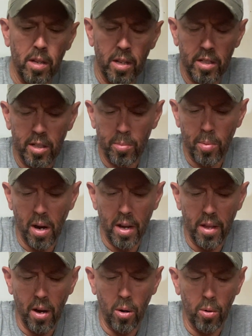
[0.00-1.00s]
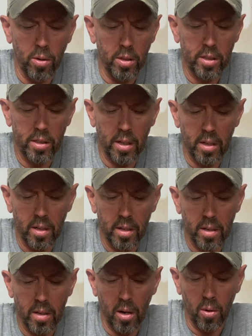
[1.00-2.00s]
This is probably the oldest
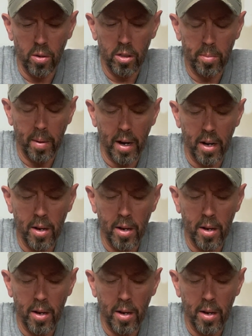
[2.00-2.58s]
oldest pair.